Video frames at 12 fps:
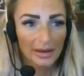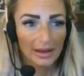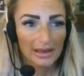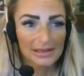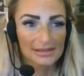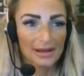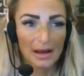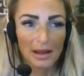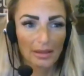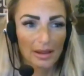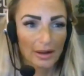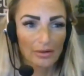It's not
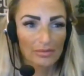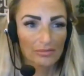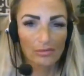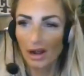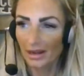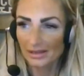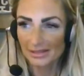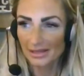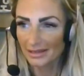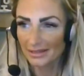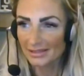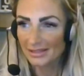like rocket
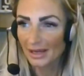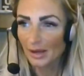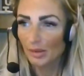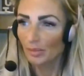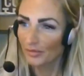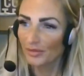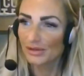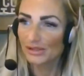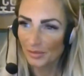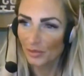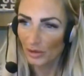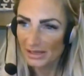science, but for
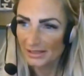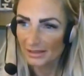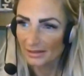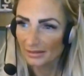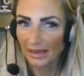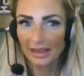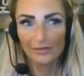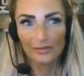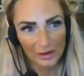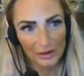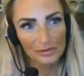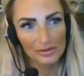some reason it
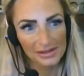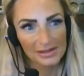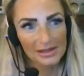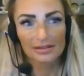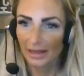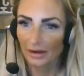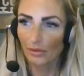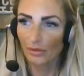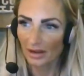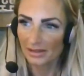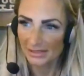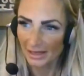feels like
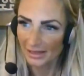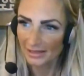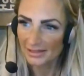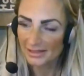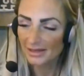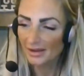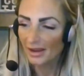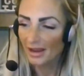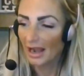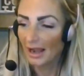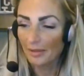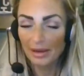rocket science.
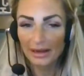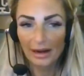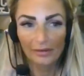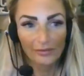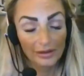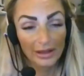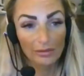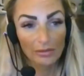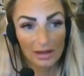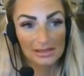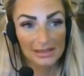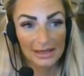And it may not feel like
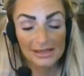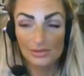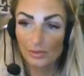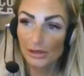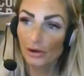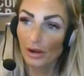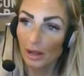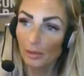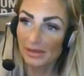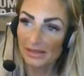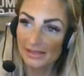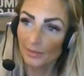rocket science when you're
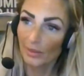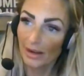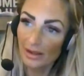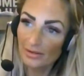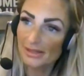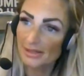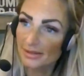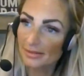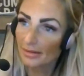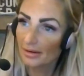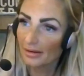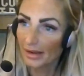helping someone else
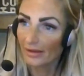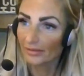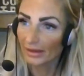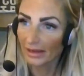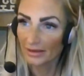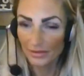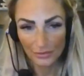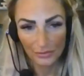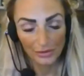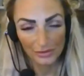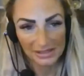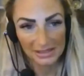navigate through
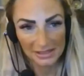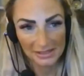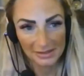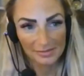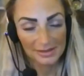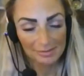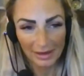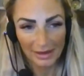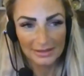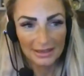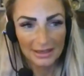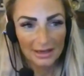those systems,
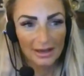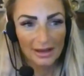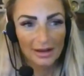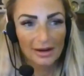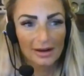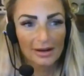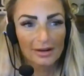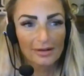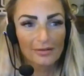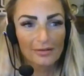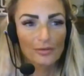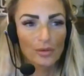but
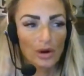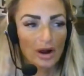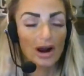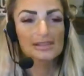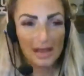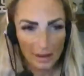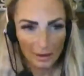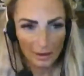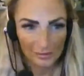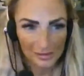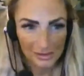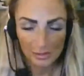for
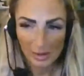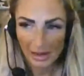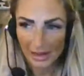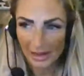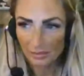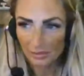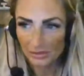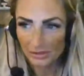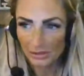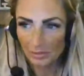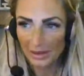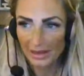ourselves to
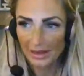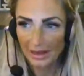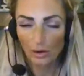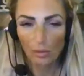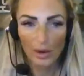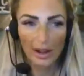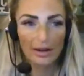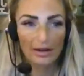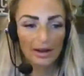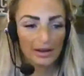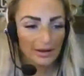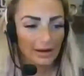be able to be
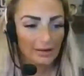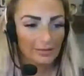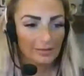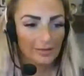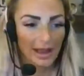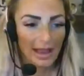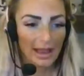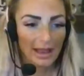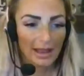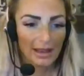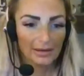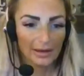aware enough
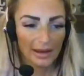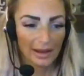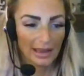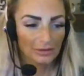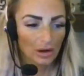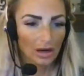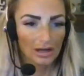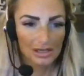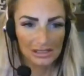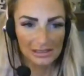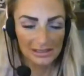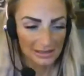and
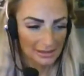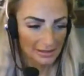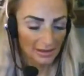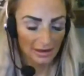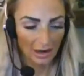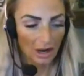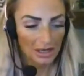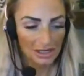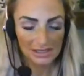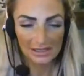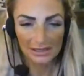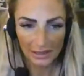conscious
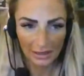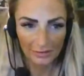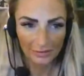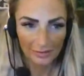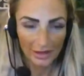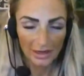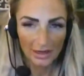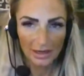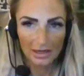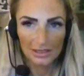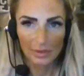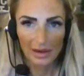enough
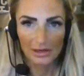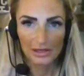to